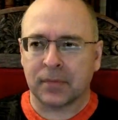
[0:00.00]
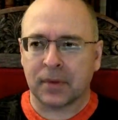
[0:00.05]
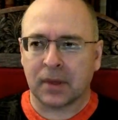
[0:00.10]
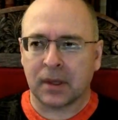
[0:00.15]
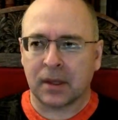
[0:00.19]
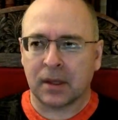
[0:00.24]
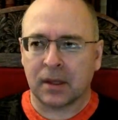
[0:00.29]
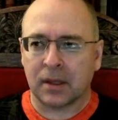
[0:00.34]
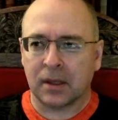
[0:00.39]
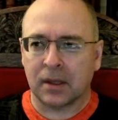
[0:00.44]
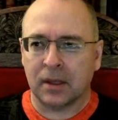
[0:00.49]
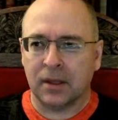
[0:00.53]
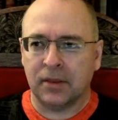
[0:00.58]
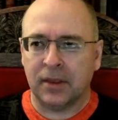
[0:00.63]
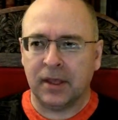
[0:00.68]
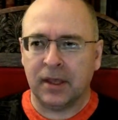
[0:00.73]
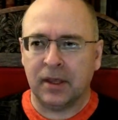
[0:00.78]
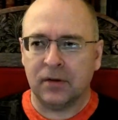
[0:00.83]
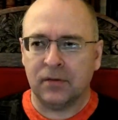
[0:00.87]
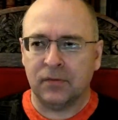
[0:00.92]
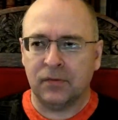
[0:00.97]
They
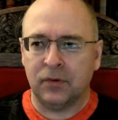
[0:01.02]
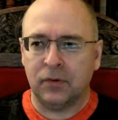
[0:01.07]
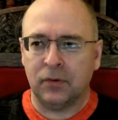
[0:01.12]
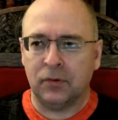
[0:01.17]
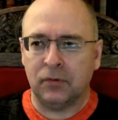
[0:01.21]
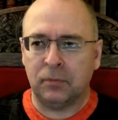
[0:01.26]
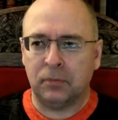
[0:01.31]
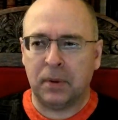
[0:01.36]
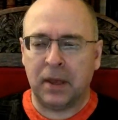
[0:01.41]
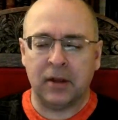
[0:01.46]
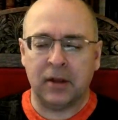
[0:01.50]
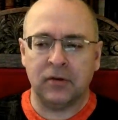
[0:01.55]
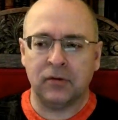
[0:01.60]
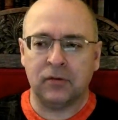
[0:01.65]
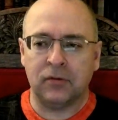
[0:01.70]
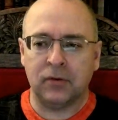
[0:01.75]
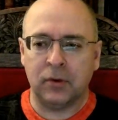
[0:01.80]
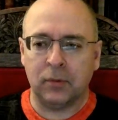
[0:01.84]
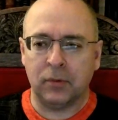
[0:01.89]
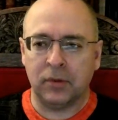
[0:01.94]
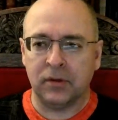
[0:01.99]
confuse pedantry with
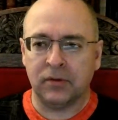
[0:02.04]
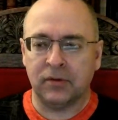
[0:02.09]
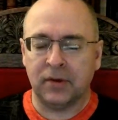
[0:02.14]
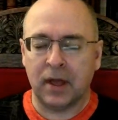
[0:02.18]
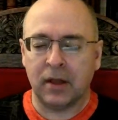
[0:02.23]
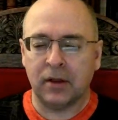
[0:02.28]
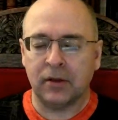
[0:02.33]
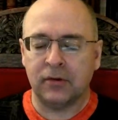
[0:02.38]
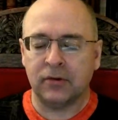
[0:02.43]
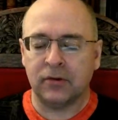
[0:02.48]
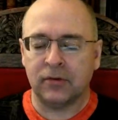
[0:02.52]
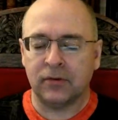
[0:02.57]
intelligence,